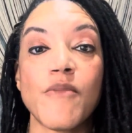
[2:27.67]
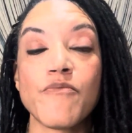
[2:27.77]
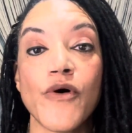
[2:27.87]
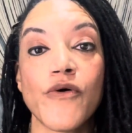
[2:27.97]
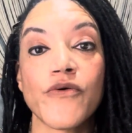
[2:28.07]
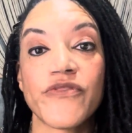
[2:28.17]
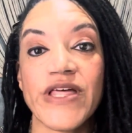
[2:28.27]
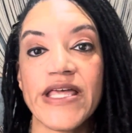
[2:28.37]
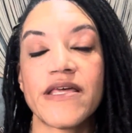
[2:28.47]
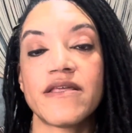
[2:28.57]
both
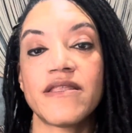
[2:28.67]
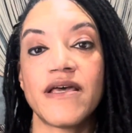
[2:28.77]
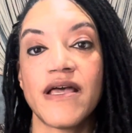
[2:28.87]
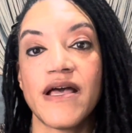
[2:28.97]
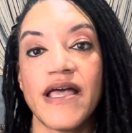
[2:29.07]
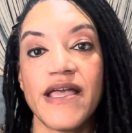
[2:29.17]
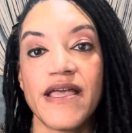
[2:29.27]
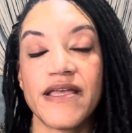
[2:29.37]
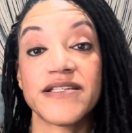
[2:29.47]
in a